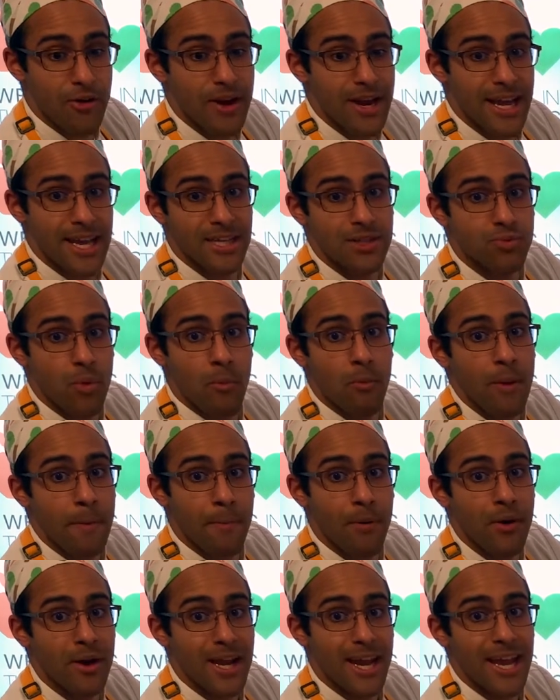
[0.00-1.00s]
is when we
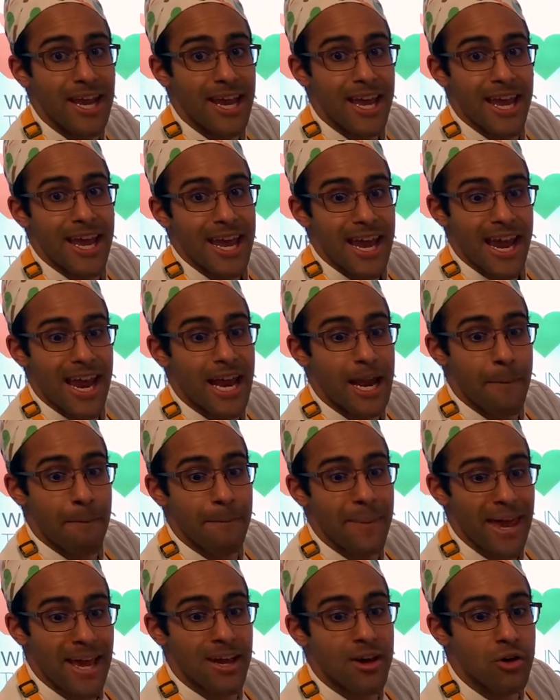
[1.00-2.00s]
put it in a
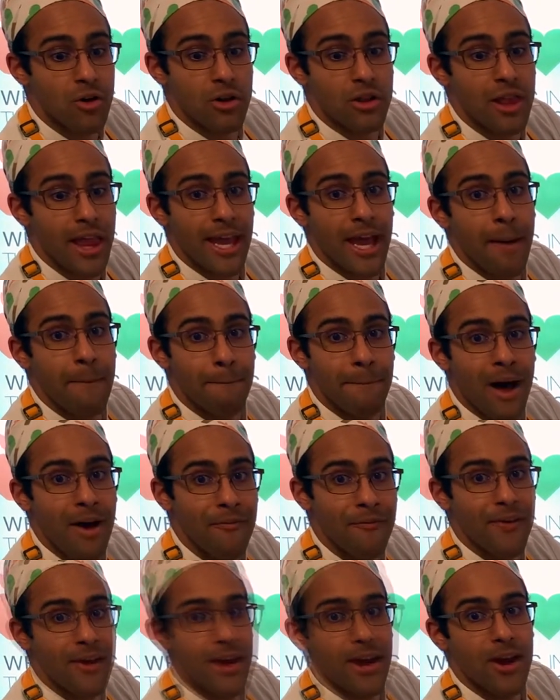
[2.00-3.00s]
baked good like a
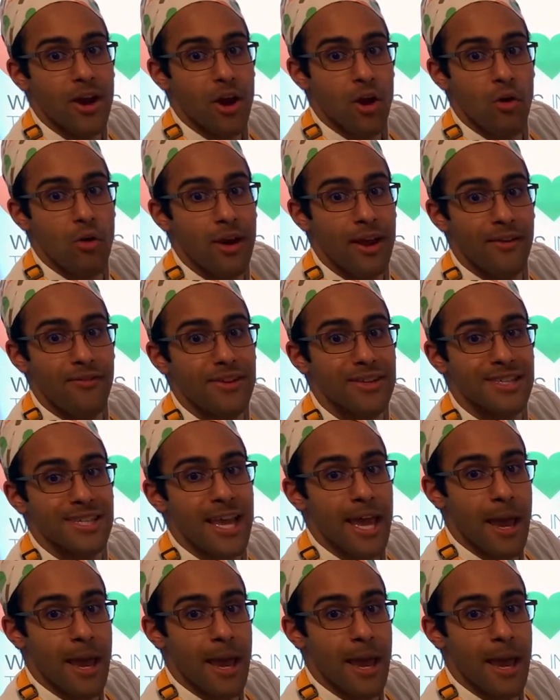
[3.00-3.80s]
muffin or even say a